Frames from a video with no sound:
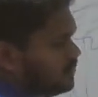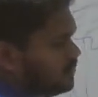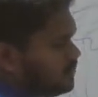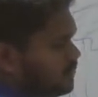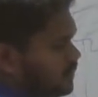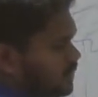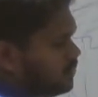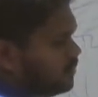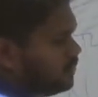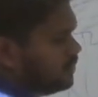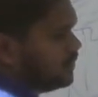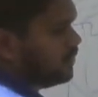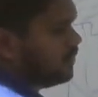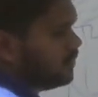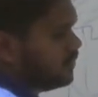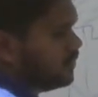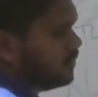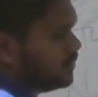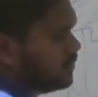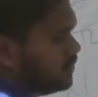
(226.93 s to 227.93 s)
People
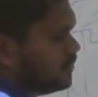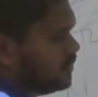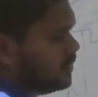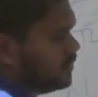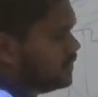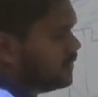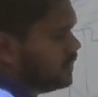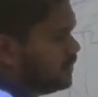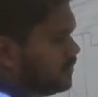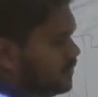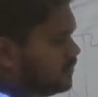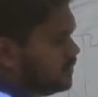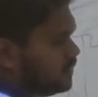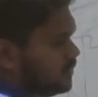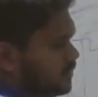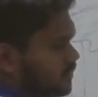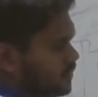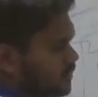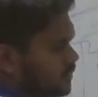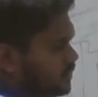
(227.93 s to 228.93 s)
also call it
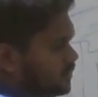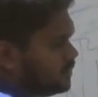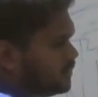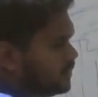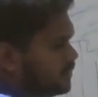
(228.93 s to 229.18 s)
ultras,